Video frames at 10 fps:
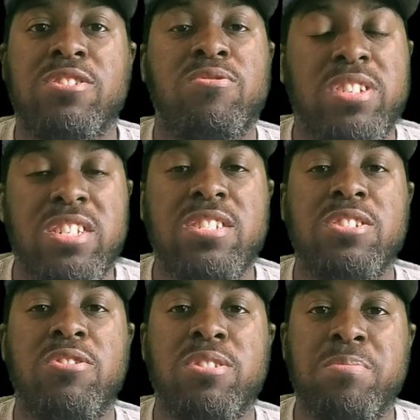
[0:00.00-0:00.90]
So this is
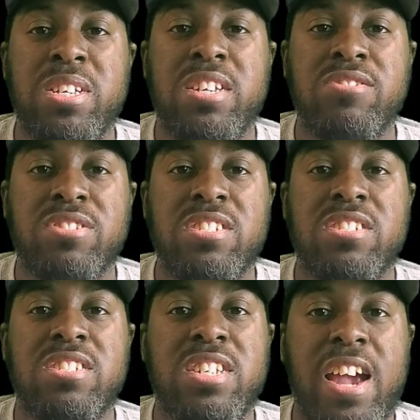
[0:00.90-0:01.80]
going to be interesting
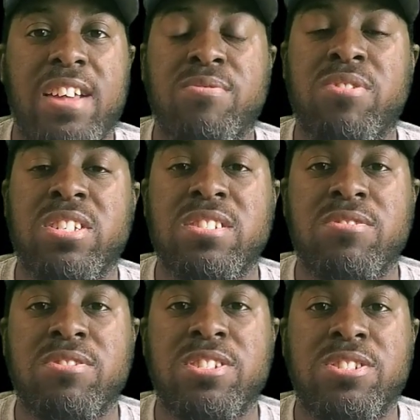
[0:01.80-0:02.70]
to see how the rookie is
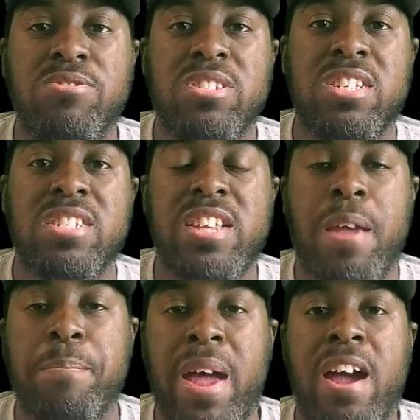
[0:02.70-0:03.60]
going to do against
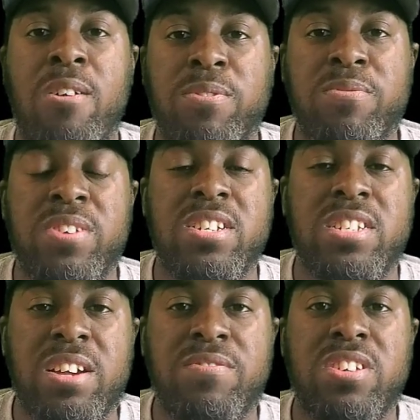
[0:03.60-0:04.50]
that powerful
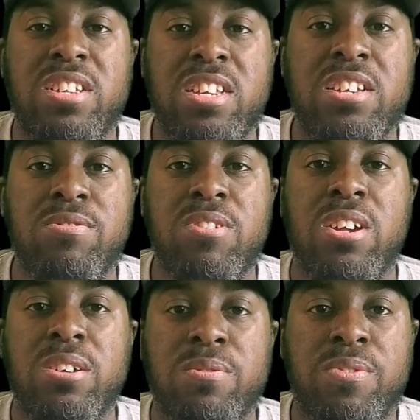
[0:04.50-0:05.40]
Philadelphia Eagle
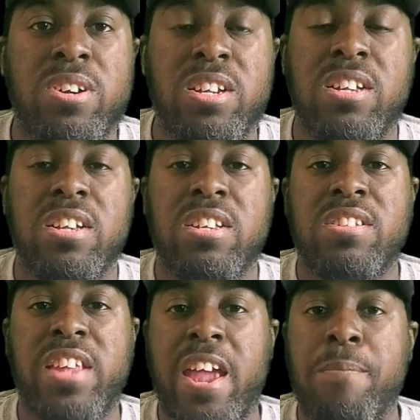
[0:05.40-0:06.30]
front
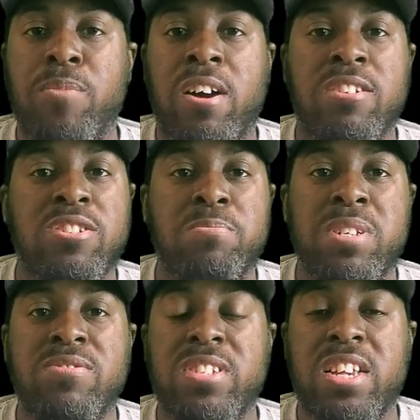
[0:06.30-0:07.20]
that Arthur
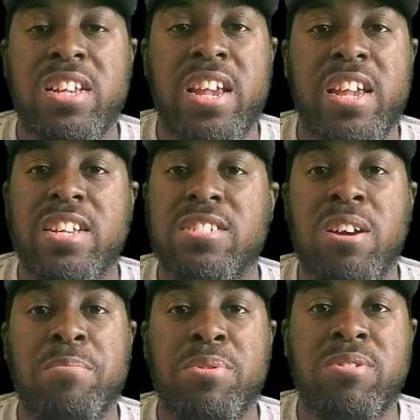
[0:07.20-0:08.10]
Smith said, hey, at
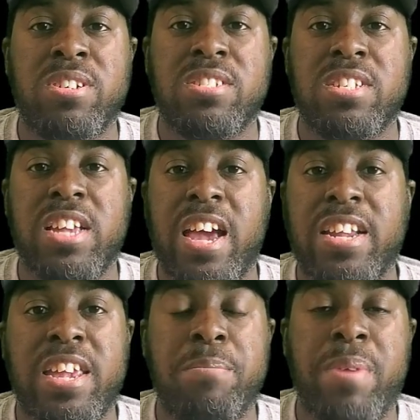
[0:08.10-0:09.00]
some point you got
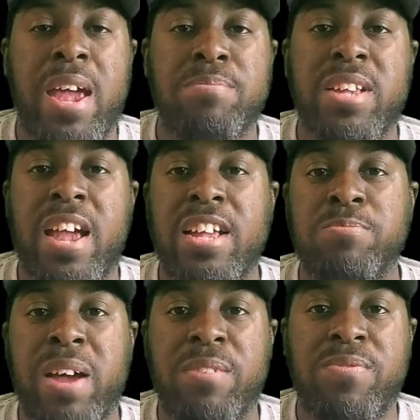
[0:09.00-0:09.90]
to get
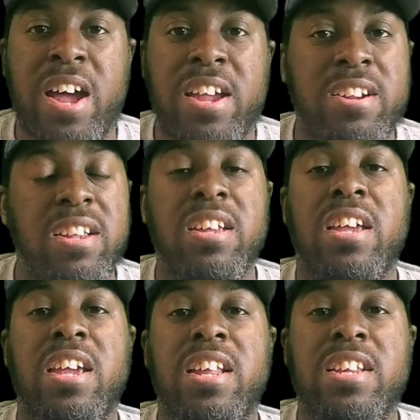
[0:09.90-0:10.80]
baptized by fire,
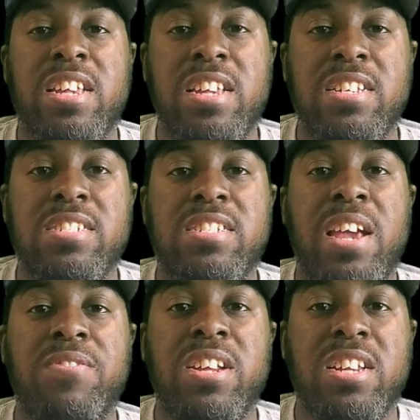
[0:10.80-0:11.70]
and he is
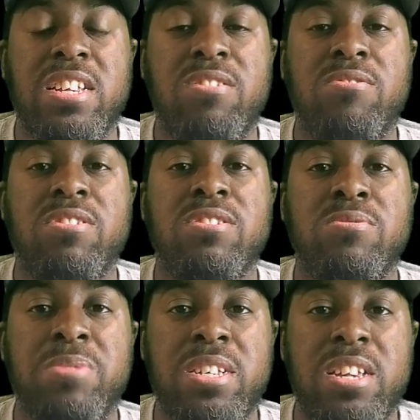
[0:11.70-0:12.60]
definitely going
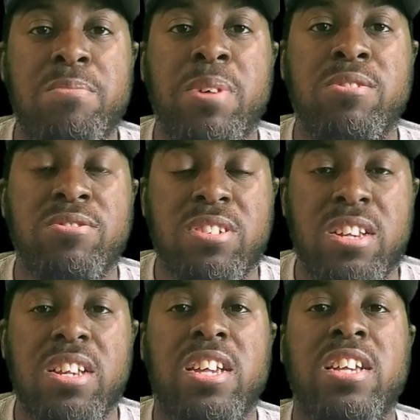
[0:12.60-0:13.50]
to be immersed
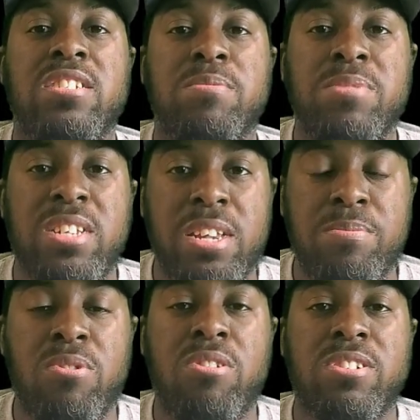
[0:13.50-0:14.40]
in some
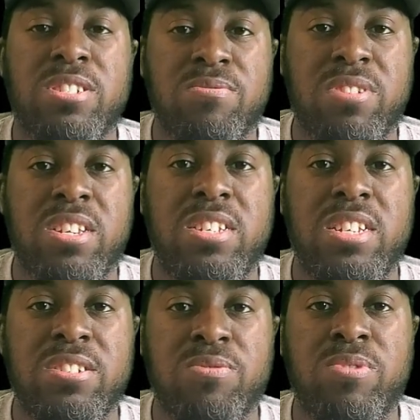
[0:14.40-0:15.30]
deep waters when he
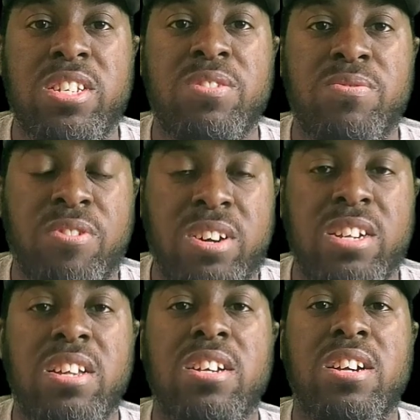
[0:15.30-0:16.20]
deals with this
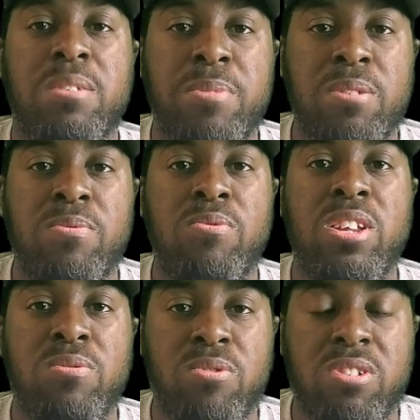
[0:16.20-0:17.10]
front come up
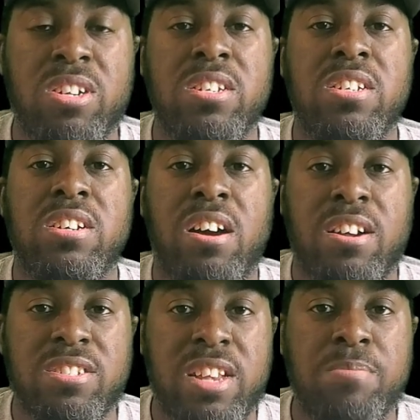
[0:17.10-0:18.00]
week one,
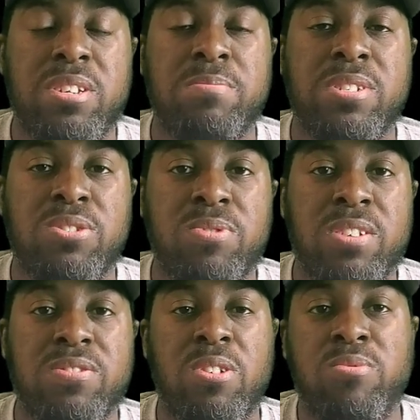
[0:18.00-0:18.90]
uh, September
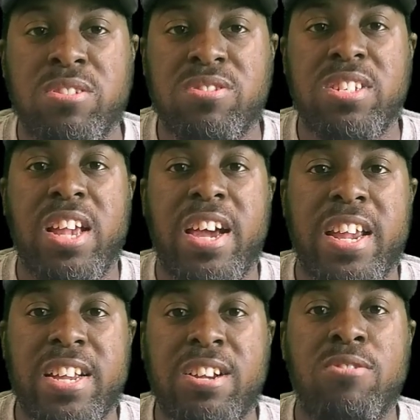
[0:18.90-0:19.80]
twelfth. So we'll see how
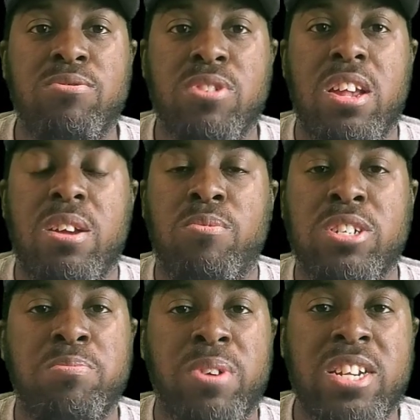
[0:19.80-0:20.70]
that goes,
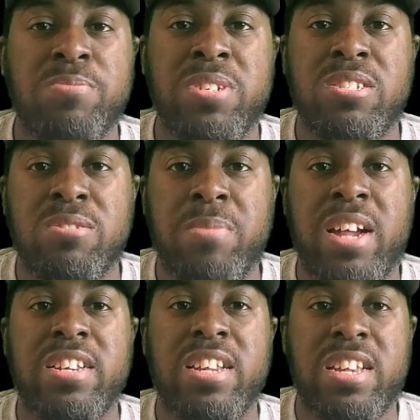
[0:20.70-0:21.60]
which brings me to
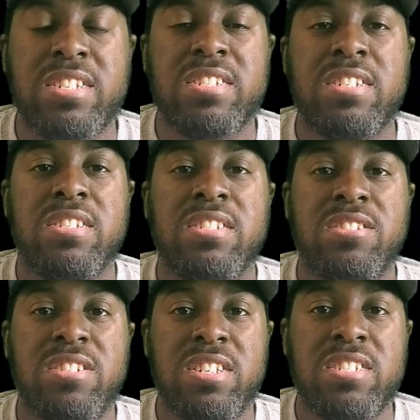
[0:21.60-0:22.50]
my next
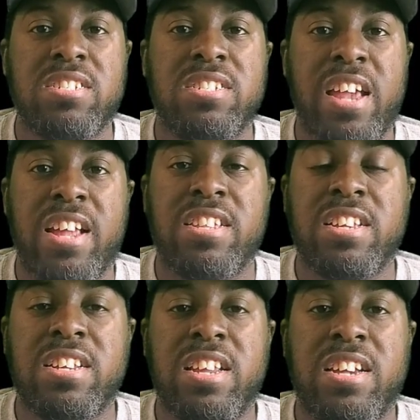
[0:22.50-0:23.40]
decision that
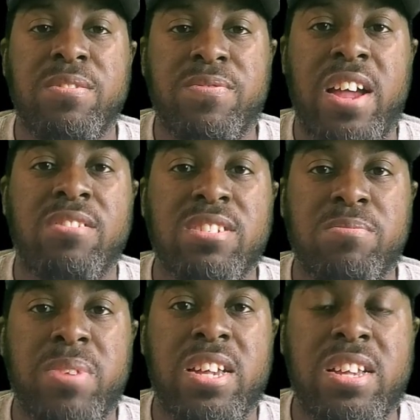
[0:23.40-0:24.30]
the Atlanta Falcons
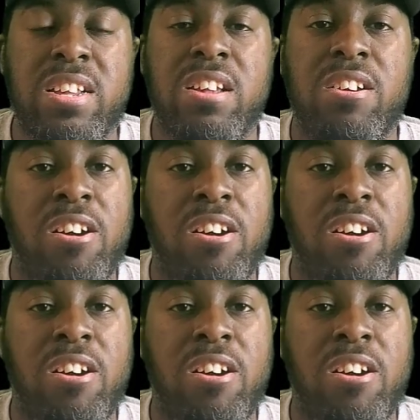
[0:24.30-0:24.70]
made.